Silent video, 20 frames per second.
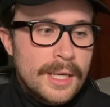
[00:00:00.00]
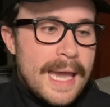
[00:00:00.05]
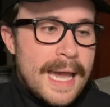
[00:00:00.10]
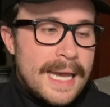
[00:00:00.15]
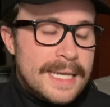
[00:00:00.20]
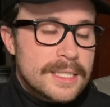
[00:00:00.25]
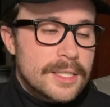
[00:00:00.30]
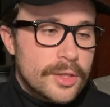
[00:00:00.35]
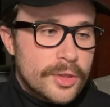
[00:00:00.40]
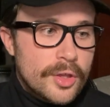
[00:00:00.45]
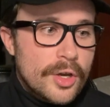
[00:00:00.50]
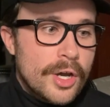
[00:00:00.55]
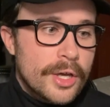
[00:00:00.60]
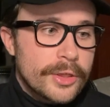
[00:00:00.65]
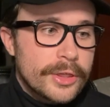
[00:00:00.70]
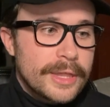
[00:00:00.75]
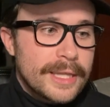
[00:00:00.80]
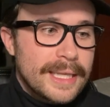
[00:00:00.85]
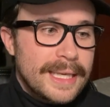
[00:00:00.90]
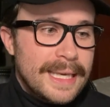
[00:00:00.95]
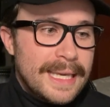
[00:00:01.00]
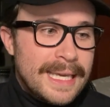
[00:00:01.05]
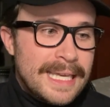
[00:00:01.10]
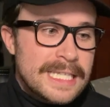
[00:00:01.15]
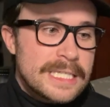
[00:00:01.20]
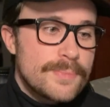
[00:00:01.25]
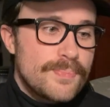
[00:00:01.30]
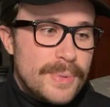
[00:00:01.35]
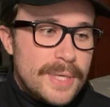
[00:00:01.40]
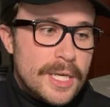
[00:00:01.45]
Azathoth
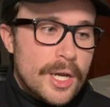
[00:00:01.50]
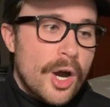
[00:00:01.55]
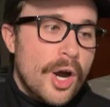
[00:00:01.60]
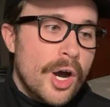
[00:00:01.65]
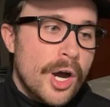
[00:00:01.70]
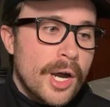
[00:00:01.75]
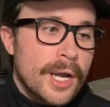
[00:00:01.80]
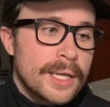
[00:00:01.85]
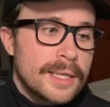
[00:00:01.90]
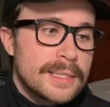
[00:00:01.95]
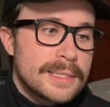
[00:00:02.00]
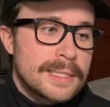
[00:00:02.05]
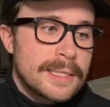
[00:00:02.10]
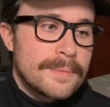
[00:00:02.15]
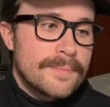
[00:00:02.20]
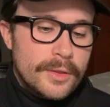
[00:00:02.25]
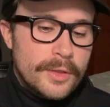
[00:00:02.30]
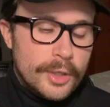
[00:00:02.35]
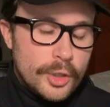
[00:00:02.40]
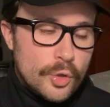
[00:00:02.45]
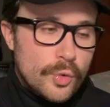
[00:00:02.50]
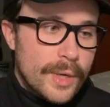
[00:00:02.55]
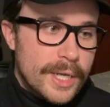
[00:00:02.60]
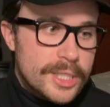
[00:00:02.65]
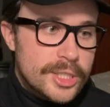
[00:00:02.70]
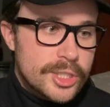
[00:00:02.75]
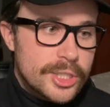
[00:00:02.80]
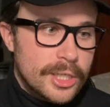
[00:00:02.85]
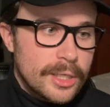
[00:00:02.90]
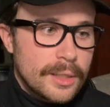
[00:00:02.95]
is beyond the
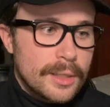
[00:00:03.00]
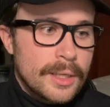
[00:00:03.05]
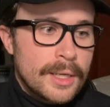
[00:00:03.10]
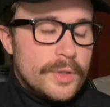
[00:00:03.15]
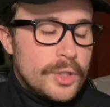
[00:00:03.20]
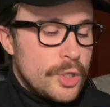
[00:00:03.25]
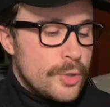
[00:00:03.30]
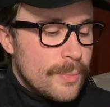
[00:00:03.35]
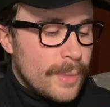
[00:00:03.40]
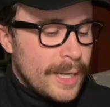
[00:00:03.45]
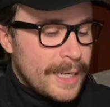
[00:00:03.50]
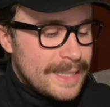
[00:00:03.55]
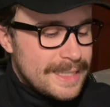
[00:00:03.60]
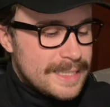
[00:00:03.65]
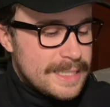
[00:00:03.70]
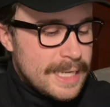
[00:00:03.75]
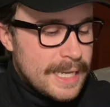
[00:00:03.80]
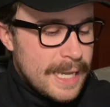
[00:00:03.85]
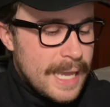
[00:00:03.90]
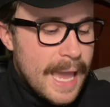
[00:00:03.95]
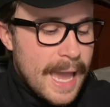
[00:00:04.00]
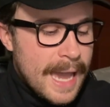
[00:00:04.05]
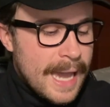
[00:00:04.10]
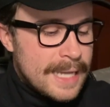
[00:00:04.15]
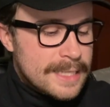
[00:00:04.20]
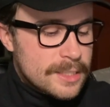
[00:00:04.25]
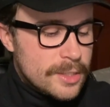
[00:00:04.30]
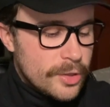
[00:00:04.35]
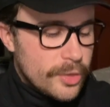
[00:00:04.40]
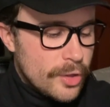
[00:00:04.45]
question. You might say
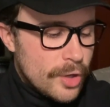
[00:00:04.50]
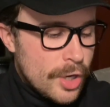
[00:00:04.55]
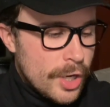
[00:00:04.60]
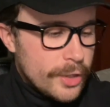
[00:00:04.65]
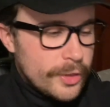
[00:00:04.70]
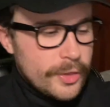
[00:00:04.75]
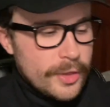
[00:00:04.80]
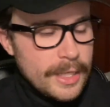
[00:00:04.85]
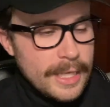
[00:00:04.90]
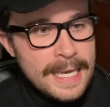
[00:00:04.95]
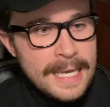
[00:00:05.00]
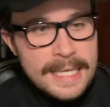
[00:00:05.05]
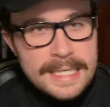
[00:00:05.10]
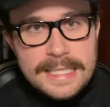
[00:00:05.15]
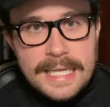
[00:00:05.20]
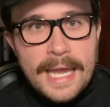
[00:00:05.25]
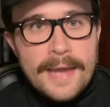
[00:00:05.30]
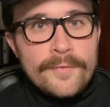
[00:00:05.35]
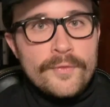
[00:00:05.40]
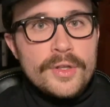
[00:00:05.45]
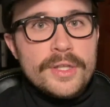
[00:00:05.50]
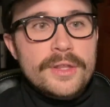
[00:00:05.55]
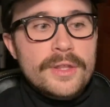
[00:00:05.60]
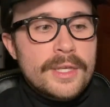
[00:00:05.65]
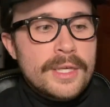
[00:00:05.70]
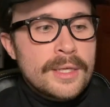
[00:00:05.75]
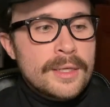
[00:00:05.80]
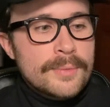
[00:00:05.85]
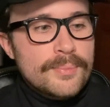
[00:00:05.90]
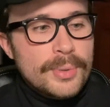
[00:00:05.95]
Azathoth is
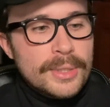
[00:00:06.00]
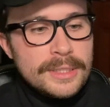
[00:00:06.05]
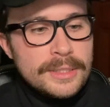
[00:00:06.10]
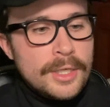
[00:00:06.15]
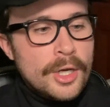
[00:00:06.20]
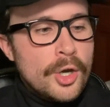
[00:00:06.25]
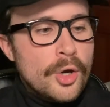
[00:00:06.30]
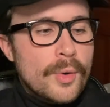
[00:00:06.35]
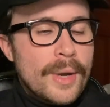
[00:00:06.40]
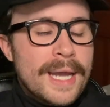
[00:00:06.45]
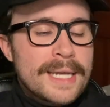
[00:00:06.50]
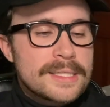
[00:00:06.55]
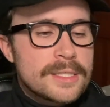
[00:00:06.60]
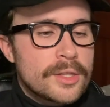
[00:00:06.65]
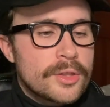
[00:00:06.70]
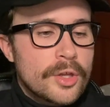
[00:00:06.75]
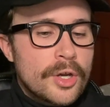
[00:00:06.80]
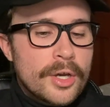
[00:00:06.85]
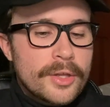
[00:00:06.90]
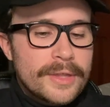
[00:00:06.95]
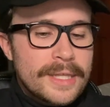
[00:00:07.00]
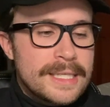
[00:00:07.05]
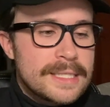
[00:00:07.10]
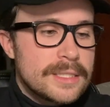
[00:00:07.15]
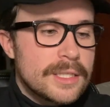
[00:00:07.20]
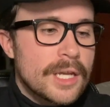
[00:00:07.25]
everything, but no, Azathoth is